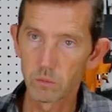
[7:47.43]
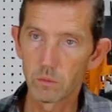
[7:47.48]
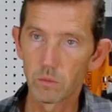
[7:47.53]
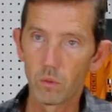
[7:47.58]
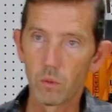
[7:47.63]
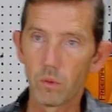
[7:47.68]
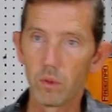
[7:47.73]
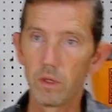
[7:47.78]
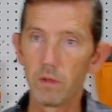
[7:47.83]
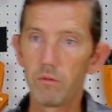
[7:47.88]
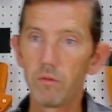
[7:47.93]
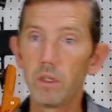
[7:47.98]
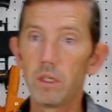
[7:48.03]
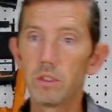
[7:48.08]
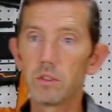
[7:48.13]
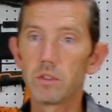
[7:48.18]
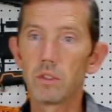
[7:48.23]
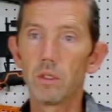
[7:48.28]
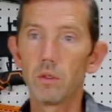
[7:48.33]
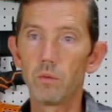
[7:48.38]
or a
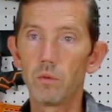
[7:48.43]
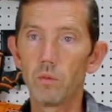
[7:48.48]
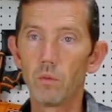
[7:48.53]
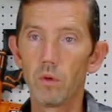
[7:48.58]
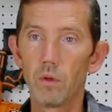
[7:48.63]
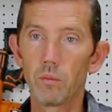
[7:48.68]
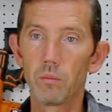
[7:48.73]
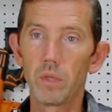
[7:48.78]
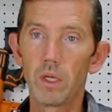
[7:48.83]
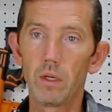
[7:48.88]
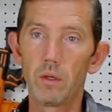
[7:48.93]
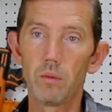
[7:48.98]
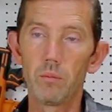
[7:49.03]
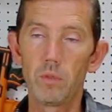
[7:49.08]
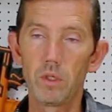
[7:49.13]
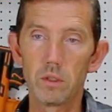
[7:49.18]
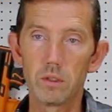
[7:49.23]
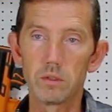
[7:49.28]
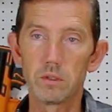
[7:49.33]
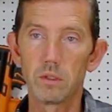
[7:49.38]
finish nail would work better
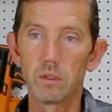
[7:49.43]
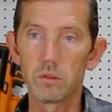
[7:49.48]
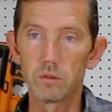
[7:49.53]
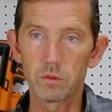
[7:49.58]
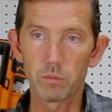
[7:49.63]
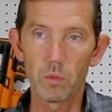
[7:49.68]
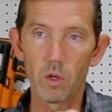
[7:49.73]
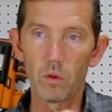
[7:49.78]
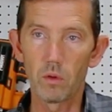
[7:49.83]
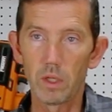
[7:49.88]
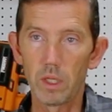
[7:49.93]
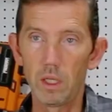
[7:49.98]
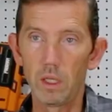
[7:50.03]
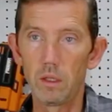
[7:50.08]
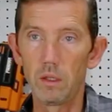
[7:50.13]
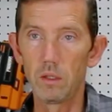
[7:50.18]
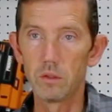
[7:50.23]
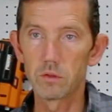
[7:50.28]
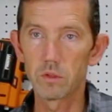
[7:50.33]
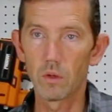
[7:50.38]
because of the small
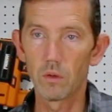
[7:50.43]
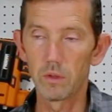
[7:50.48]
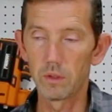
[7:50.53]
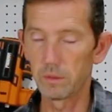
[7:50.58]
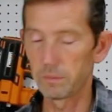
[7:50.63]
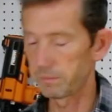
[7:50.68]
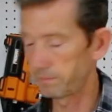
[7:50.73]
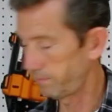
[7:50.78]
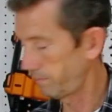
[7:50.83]
head that's on it.